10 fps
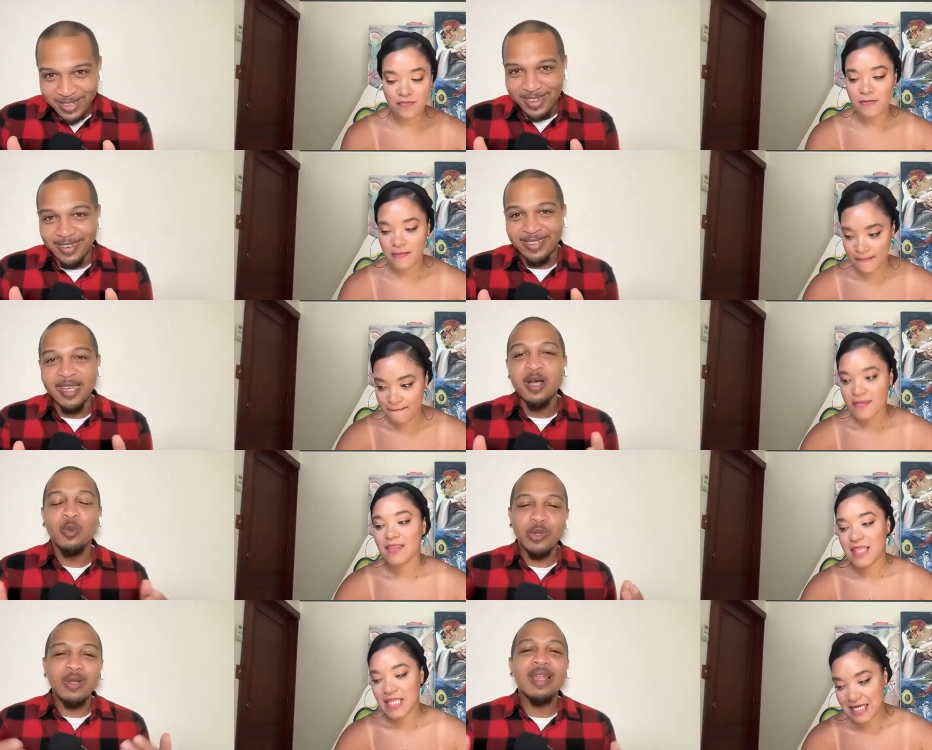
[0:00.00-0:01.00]
Speaker 1: colors." When
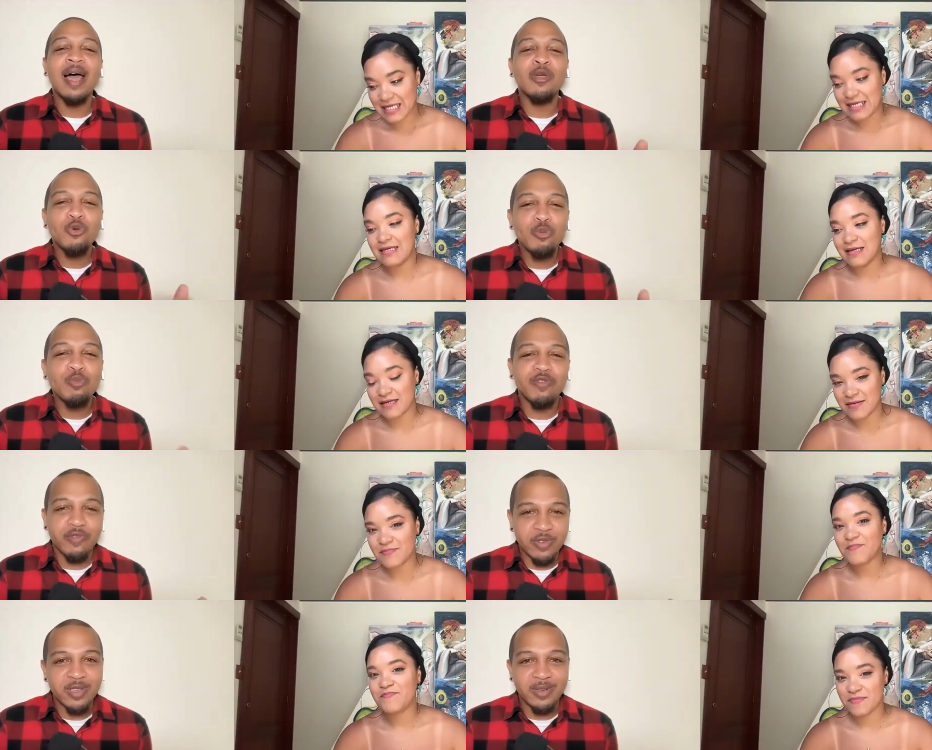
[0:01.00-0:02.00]
they allow you to be
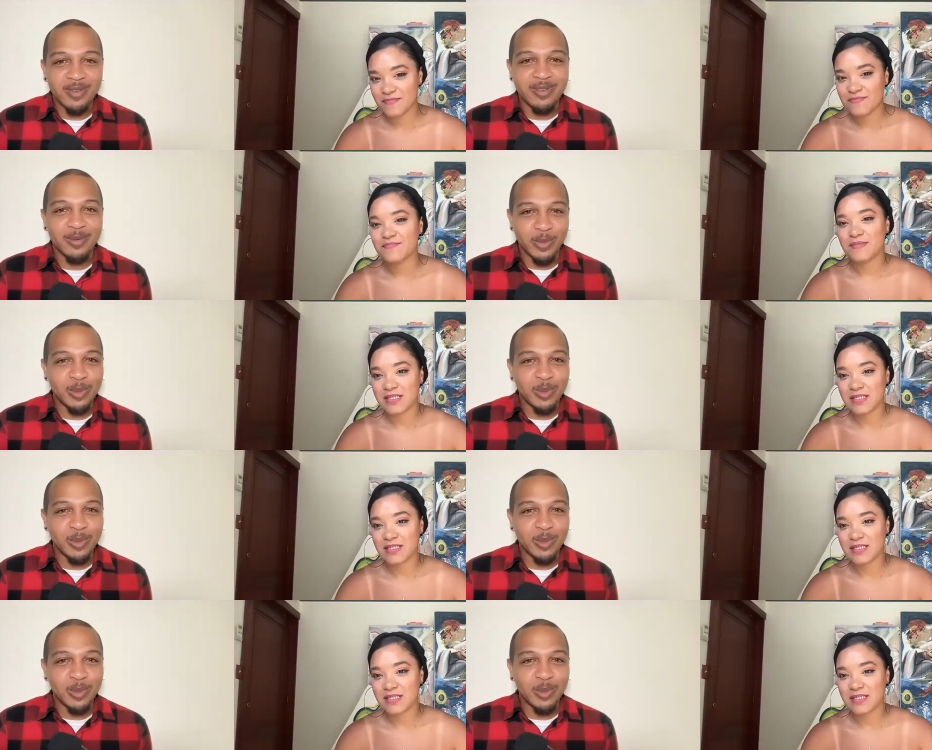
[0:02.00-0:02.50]
free with